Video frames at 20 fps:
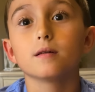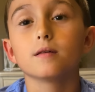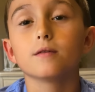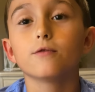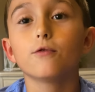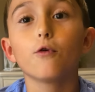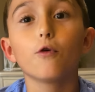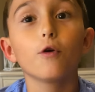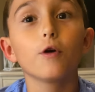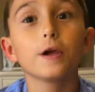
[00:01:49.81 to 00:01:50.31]

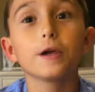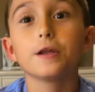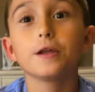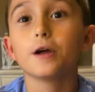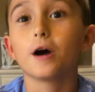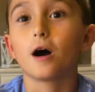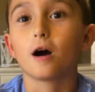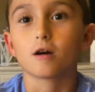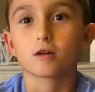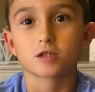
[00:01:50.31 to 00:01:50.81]
40
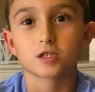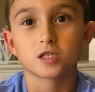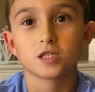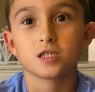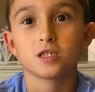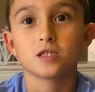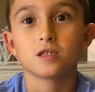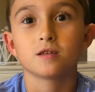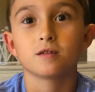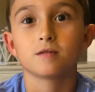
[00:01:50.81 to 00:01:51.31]

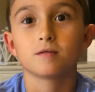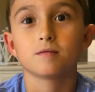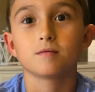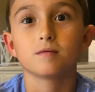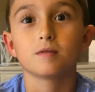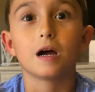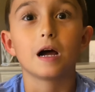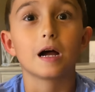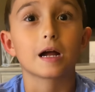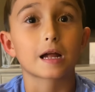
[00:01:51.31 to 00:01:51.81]
ducks.
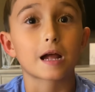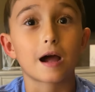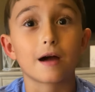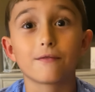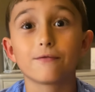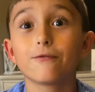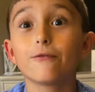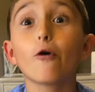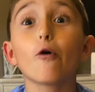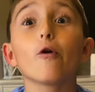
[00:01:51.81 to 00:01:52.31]
I got
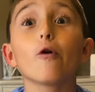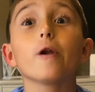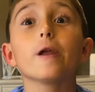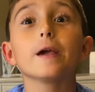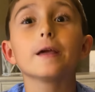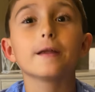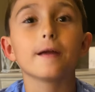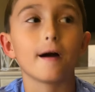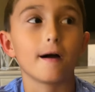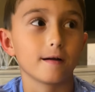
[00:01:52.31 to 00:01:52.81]

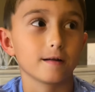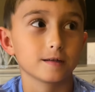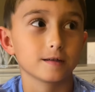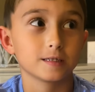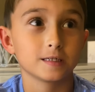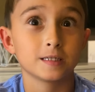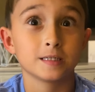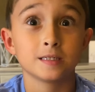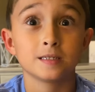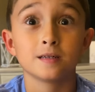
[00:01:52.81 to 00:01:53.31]
40
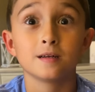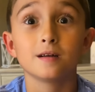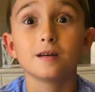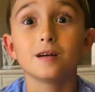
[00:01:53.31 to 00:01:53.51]
ducks.